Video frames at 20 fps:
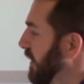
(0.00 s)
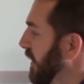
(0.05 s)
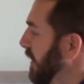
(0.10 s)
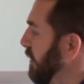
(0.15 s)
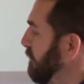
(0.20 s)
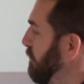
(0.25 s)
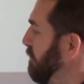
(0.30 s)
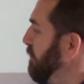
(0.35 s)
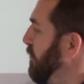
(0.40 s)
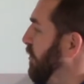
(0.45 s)
at
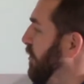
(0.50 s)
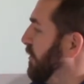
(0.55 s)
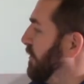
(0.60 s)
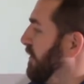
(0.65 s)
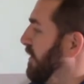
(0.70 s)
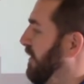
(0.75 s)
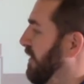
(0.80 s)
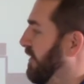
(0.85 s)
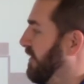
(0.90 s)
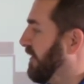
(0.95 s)
Upper
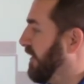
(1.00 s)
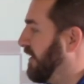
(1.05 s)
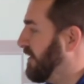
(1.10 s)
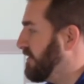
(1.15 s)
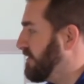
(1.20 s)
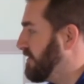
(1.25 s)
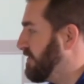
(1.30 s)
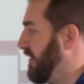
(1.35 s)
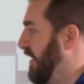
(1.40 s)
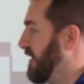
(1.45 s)
Perk,
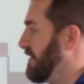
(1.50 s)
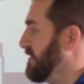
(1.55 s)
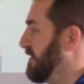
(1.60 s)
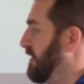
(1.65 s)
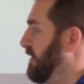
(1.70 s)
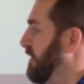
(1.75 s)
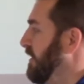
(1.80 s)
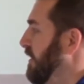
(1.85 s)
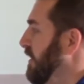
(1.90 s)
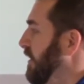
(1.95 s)
again,
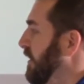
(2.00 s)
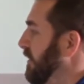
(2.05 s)
Sanson,